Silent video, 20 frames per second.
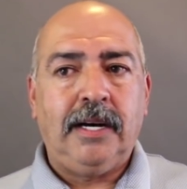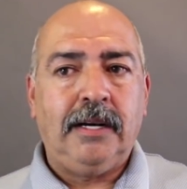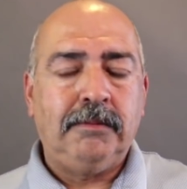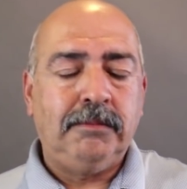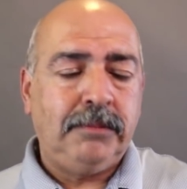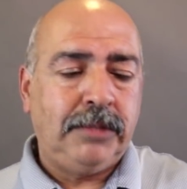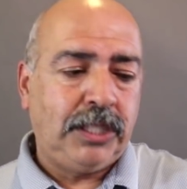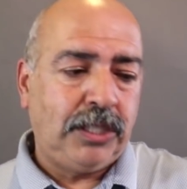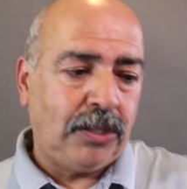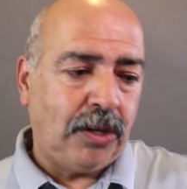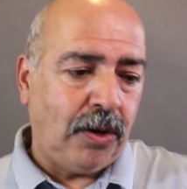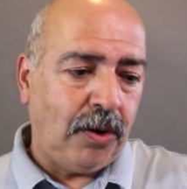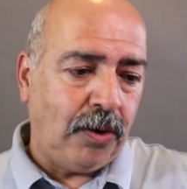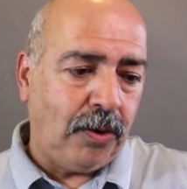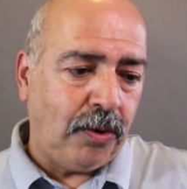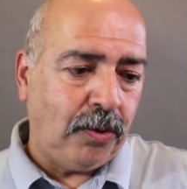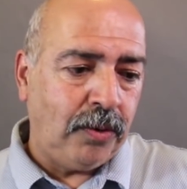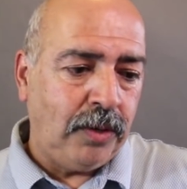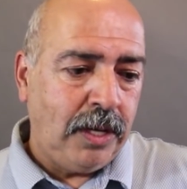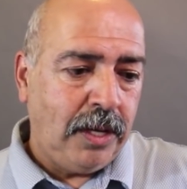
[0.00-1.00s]

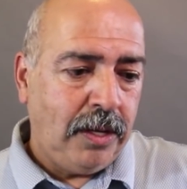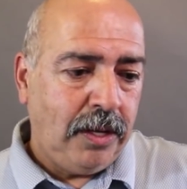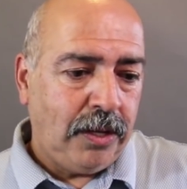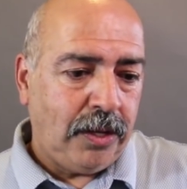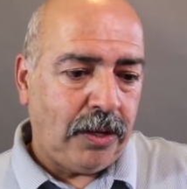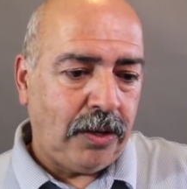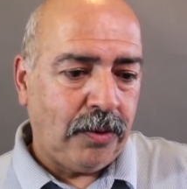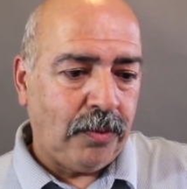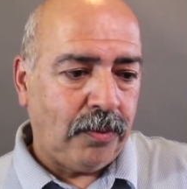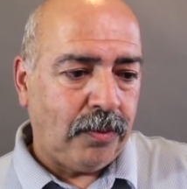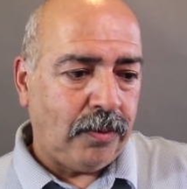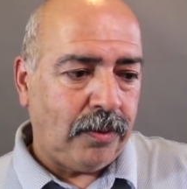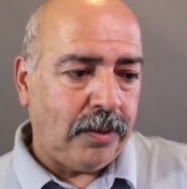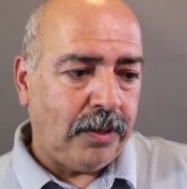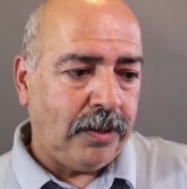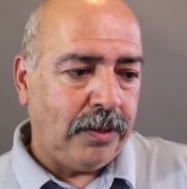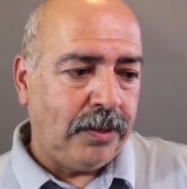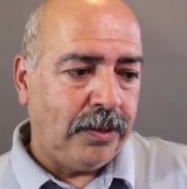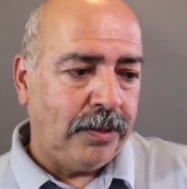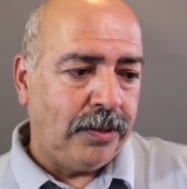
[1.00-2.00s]
So
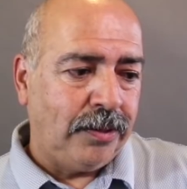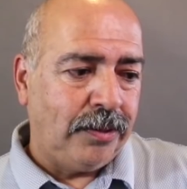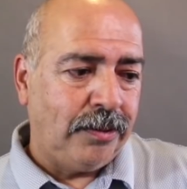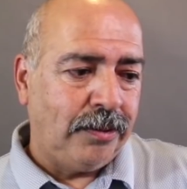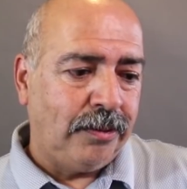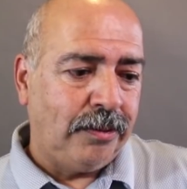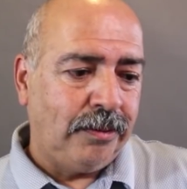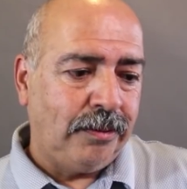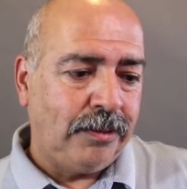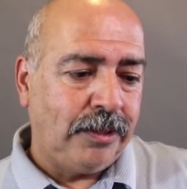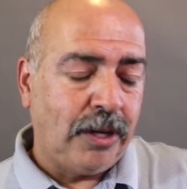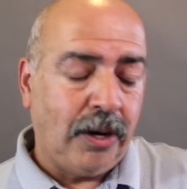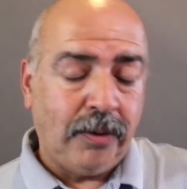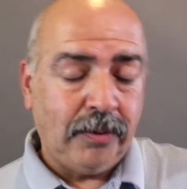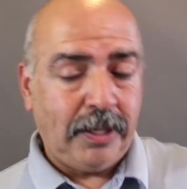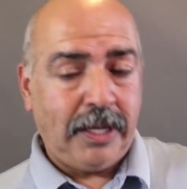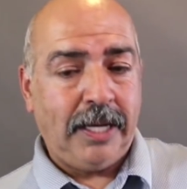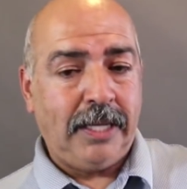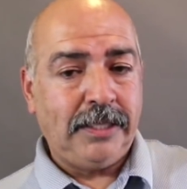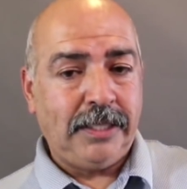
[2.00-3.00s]
you
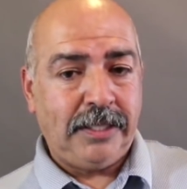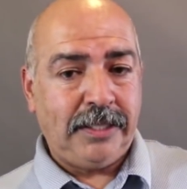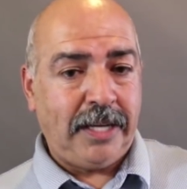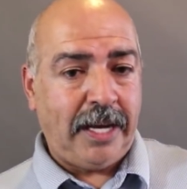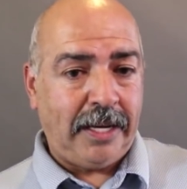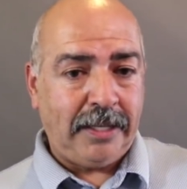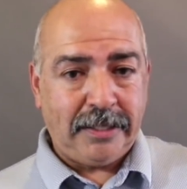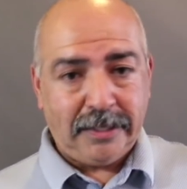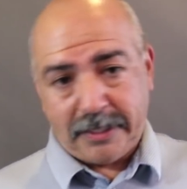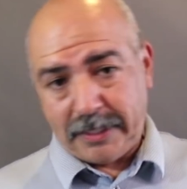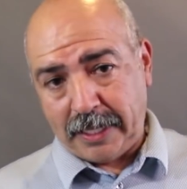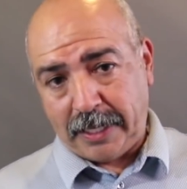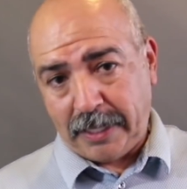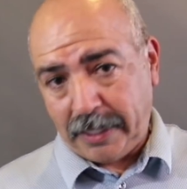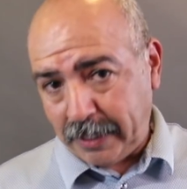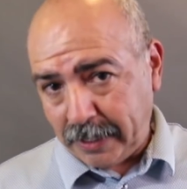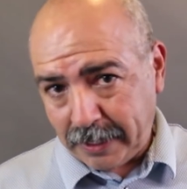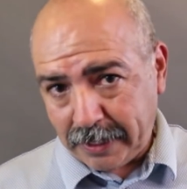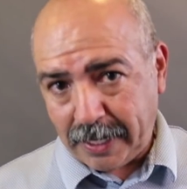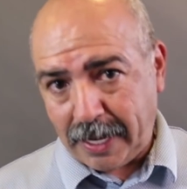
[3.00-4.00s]
don't hesitate to send
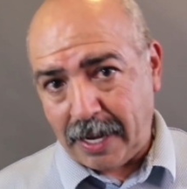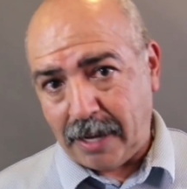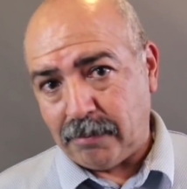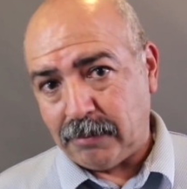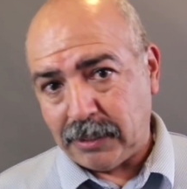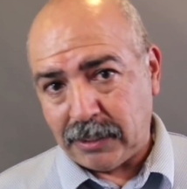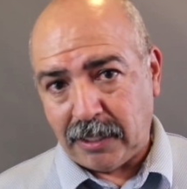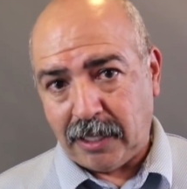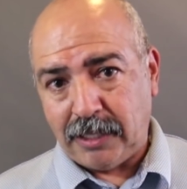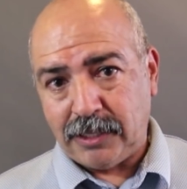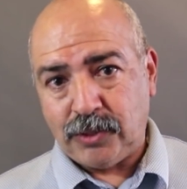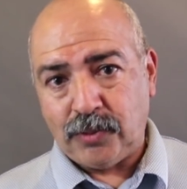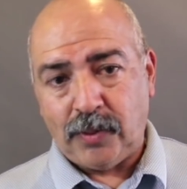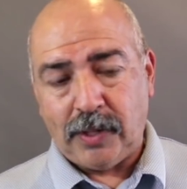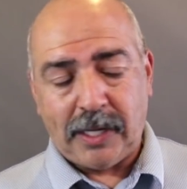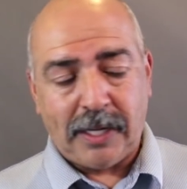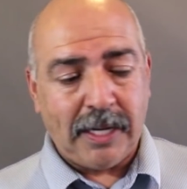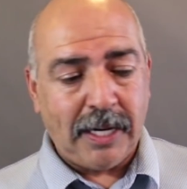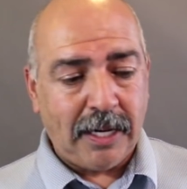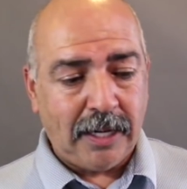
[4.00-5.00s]
it into Amazon's
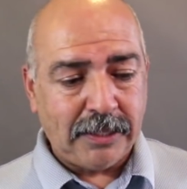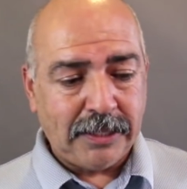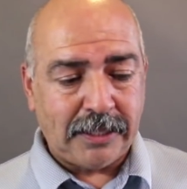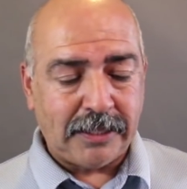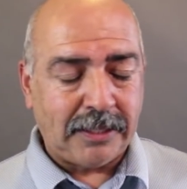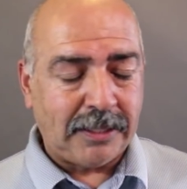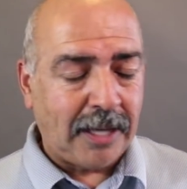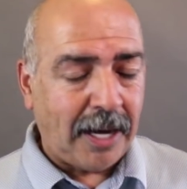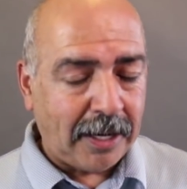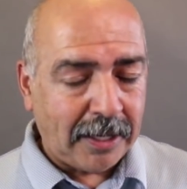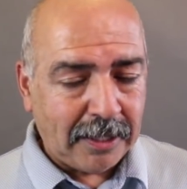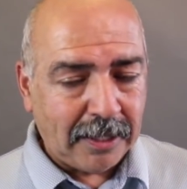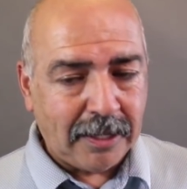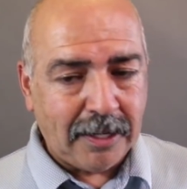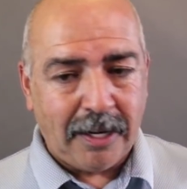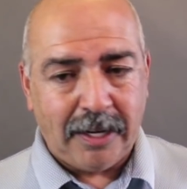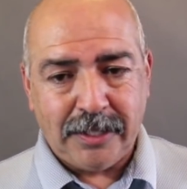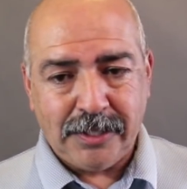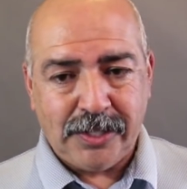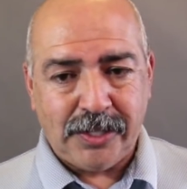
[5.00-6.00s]
warehouse. It's not going to
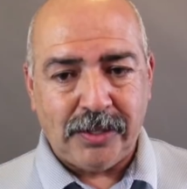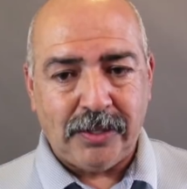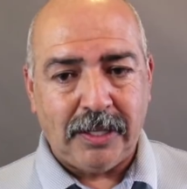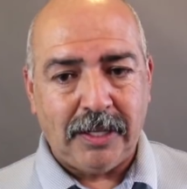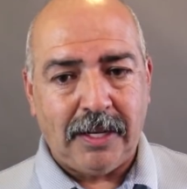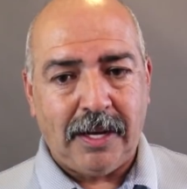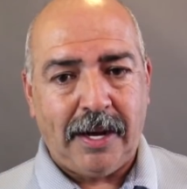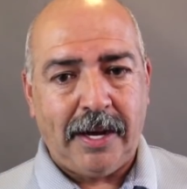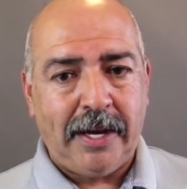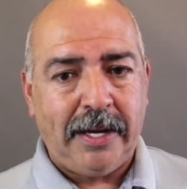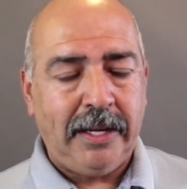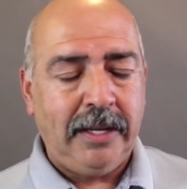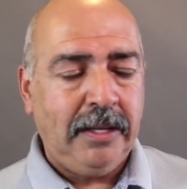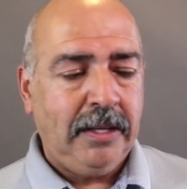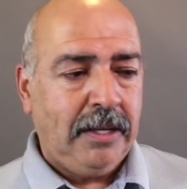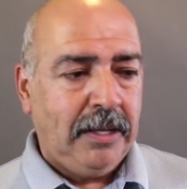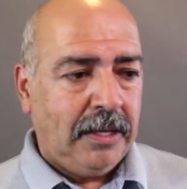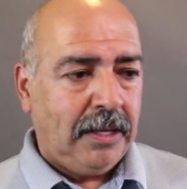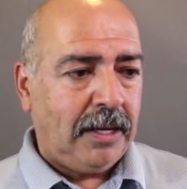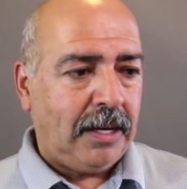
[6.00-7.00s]
cost you a lot.
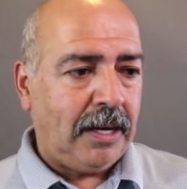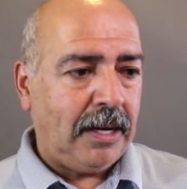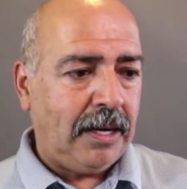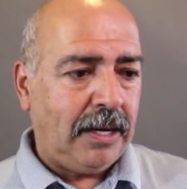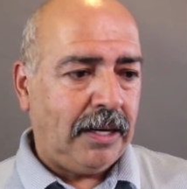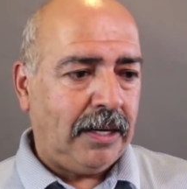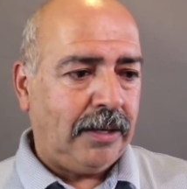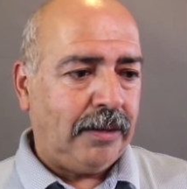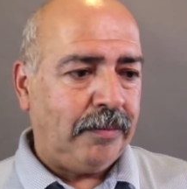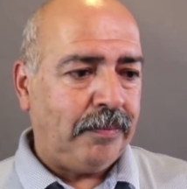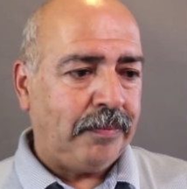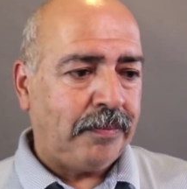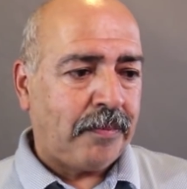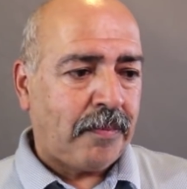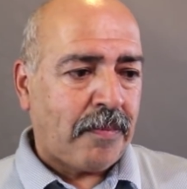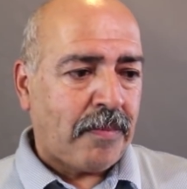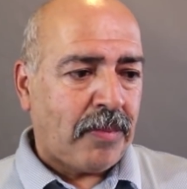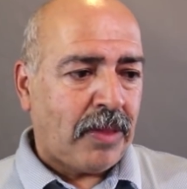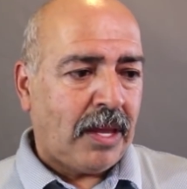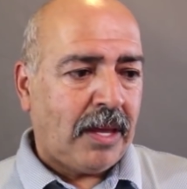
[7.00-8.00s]
Um,
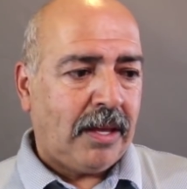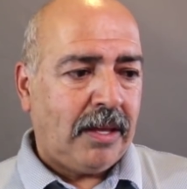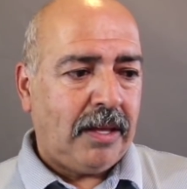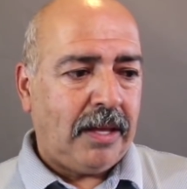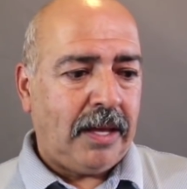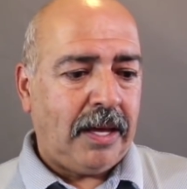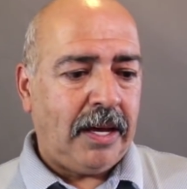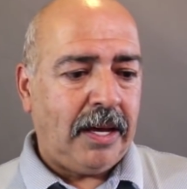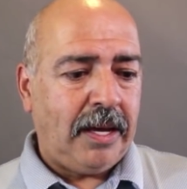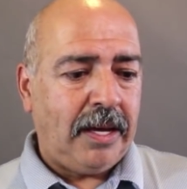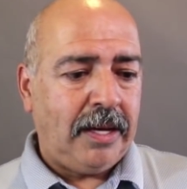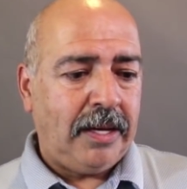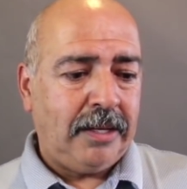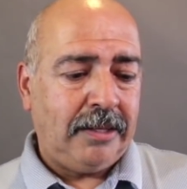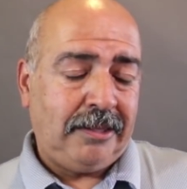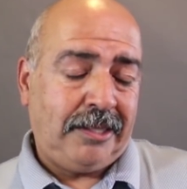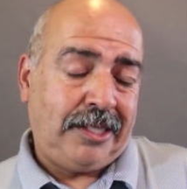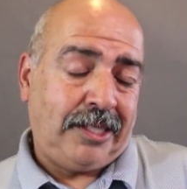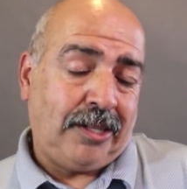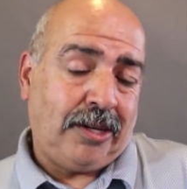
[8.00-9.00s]

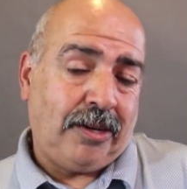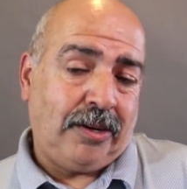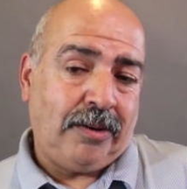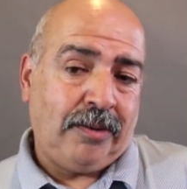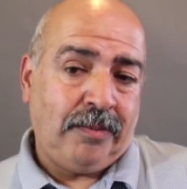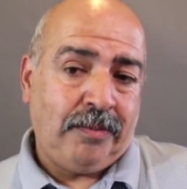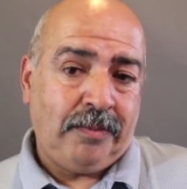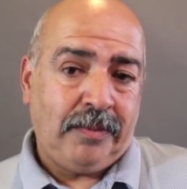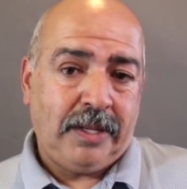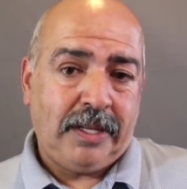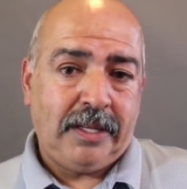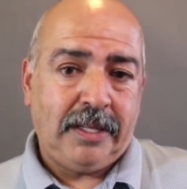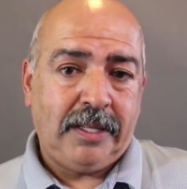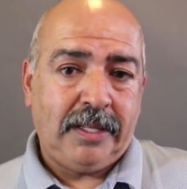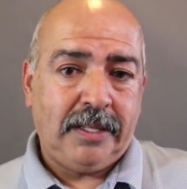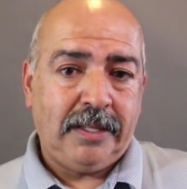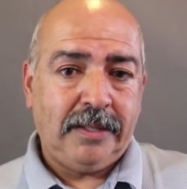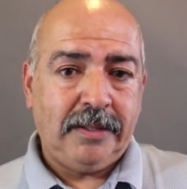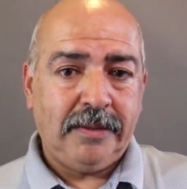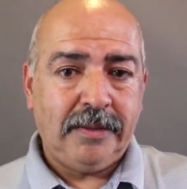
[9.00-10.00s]
and so
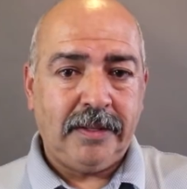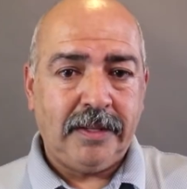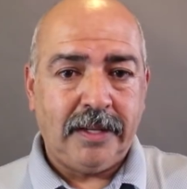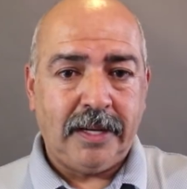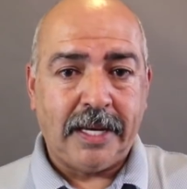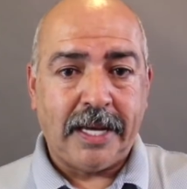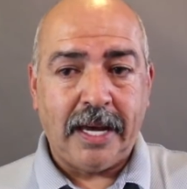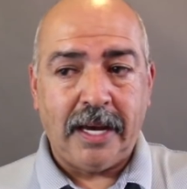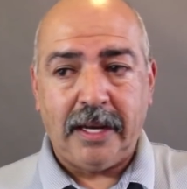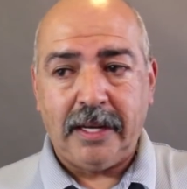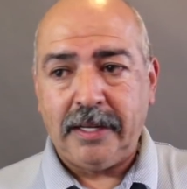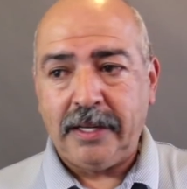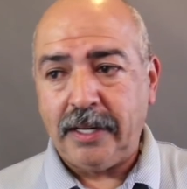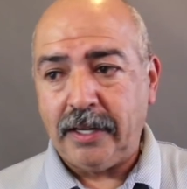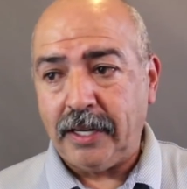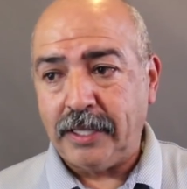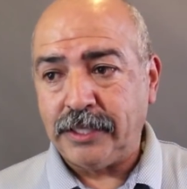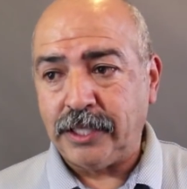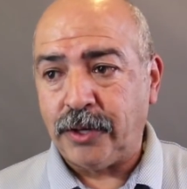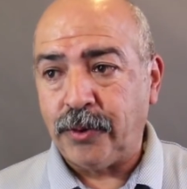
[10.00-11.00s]
again,
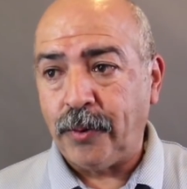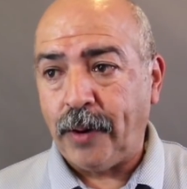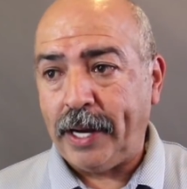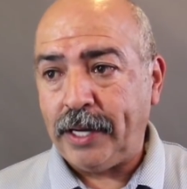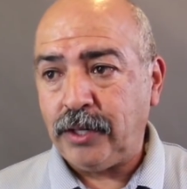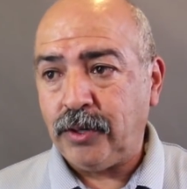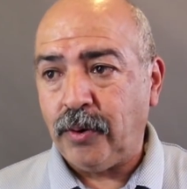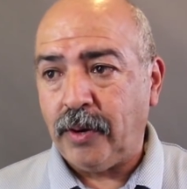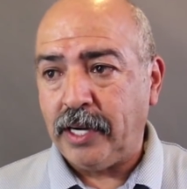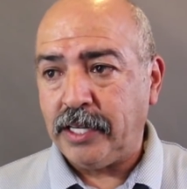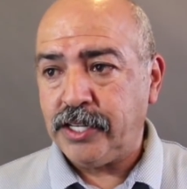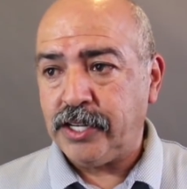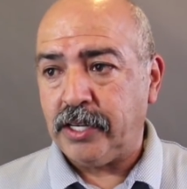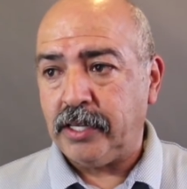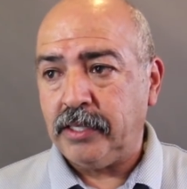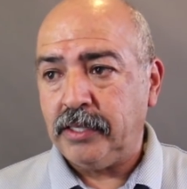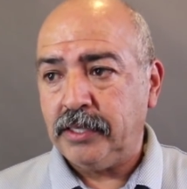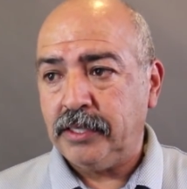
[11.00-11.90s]
it's a great question.